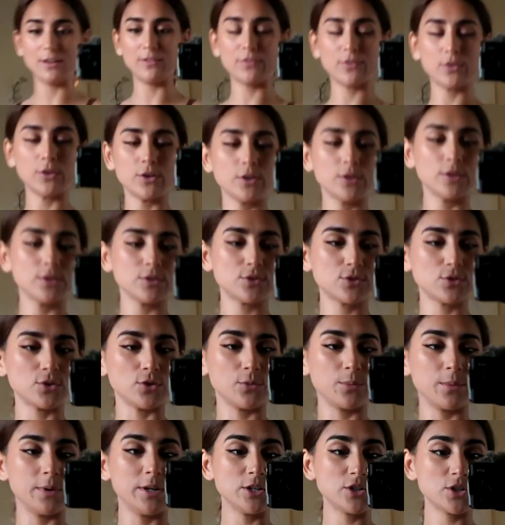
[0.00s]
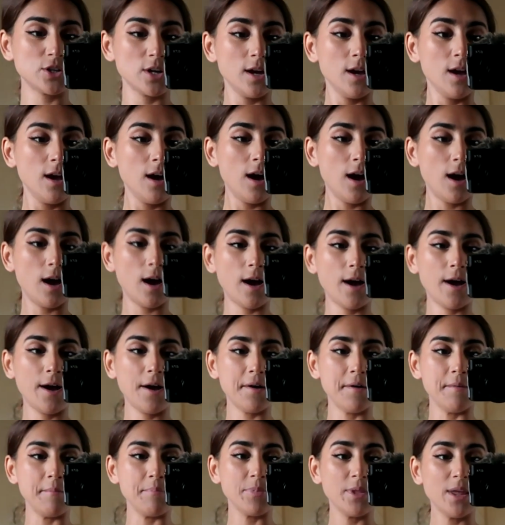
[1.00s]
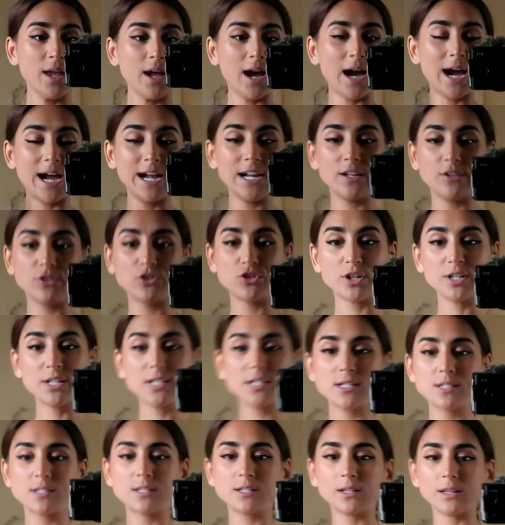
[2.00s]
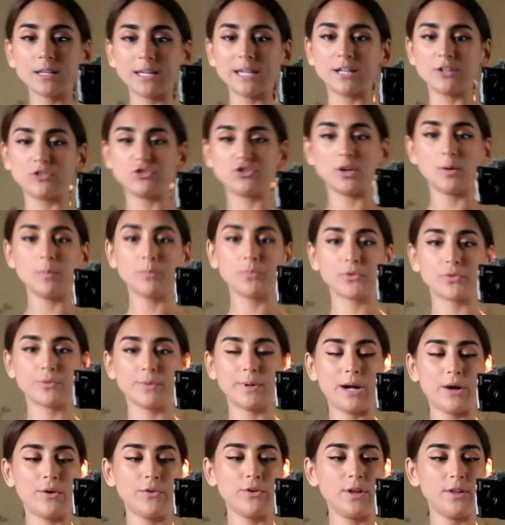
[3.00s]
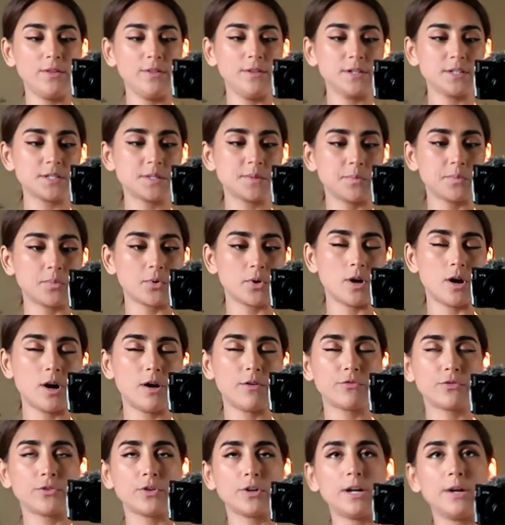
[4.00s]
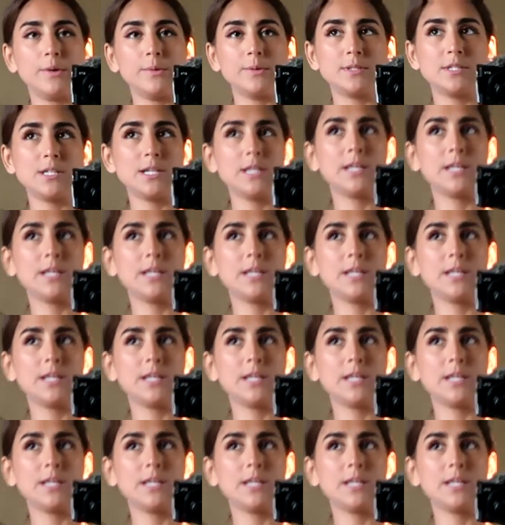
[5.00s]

love her so much. Um, I just like jumped around in this bra for I would